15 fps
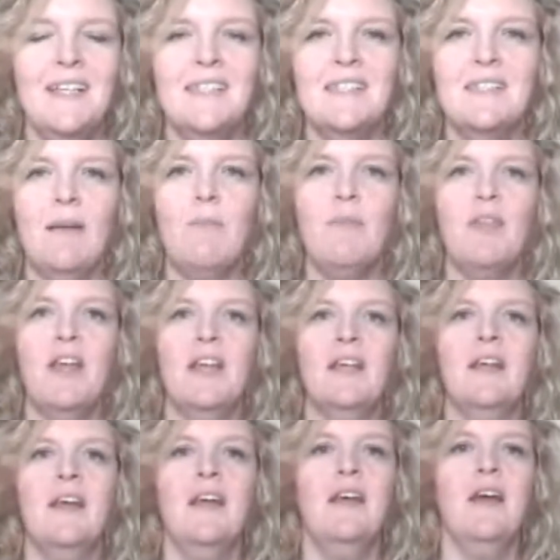
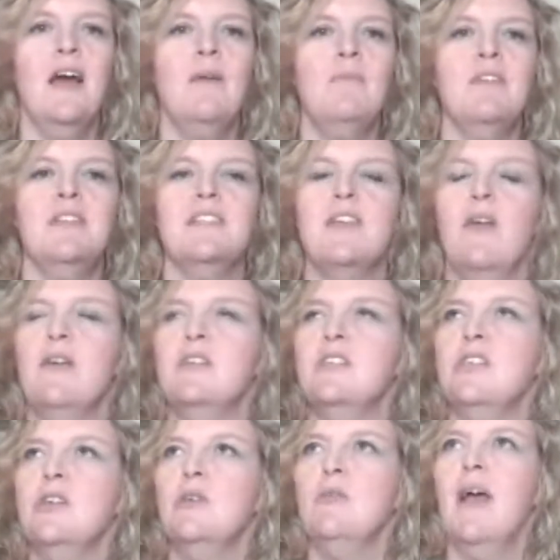something that's going
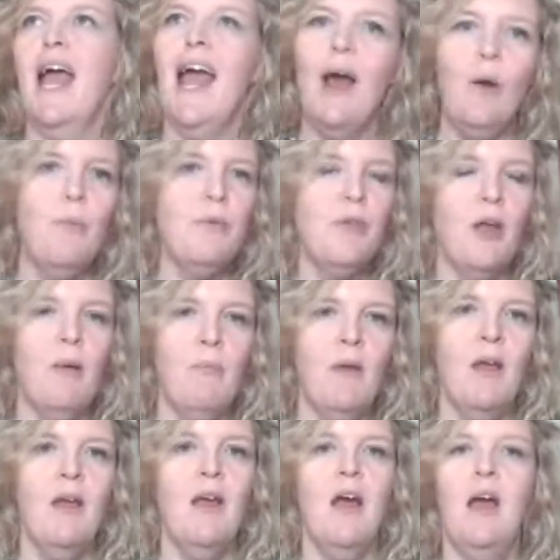to help
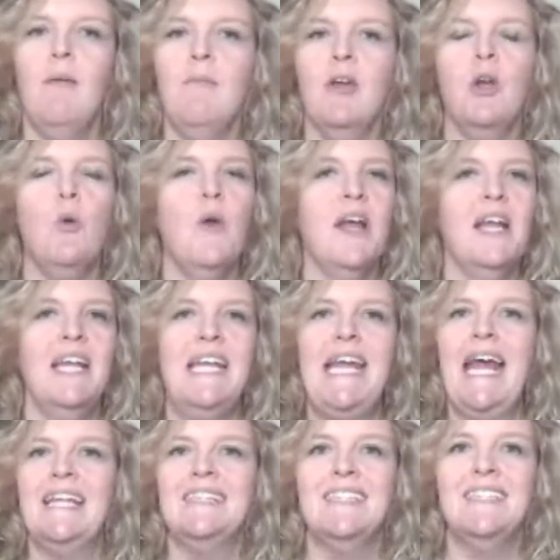them
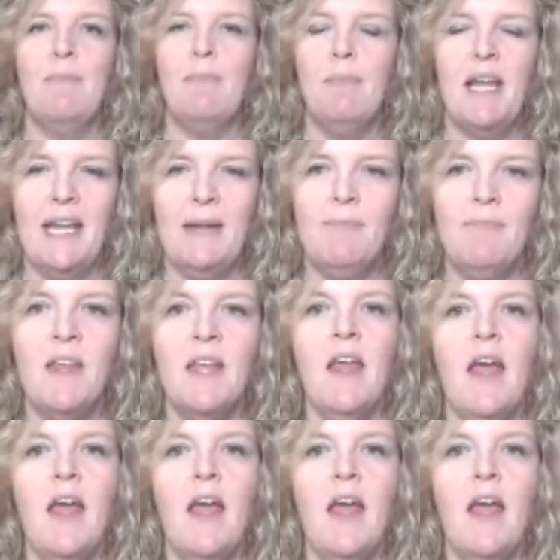quickly and simply.